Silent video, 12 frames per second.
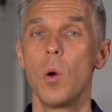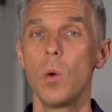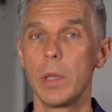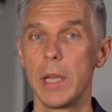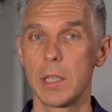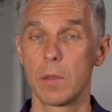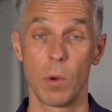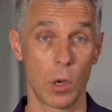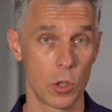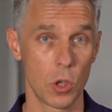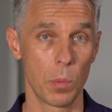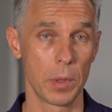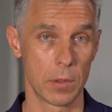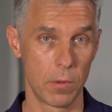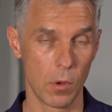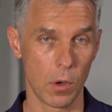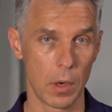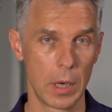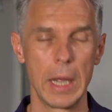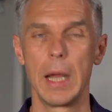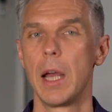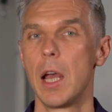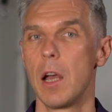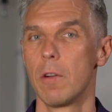Who this workshop is for?
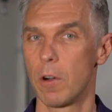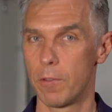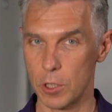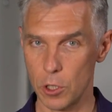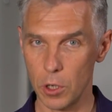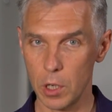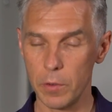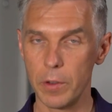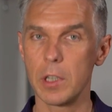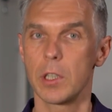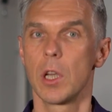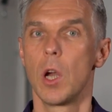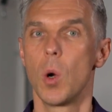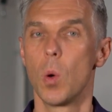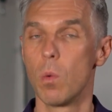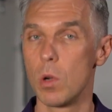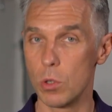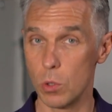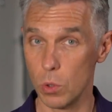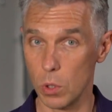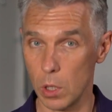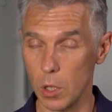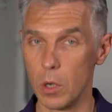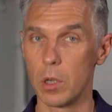For photographers who want to
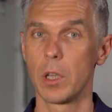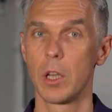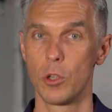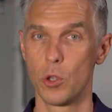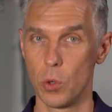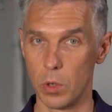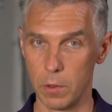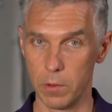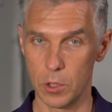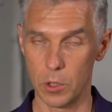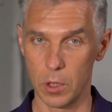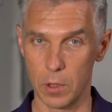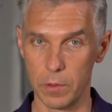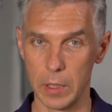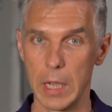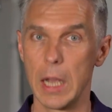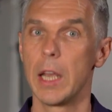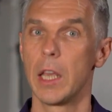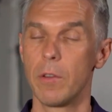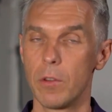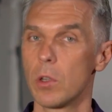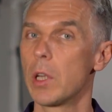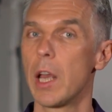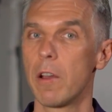learn jewelry photography. If
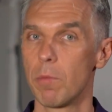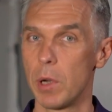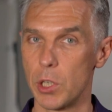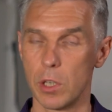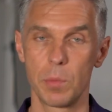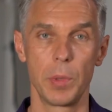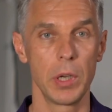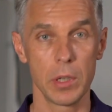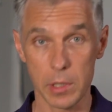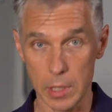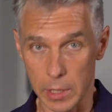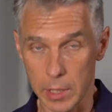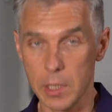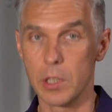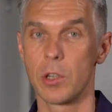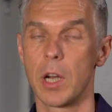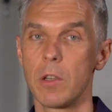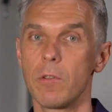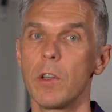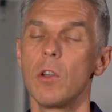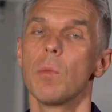you don't have much experience, this is right for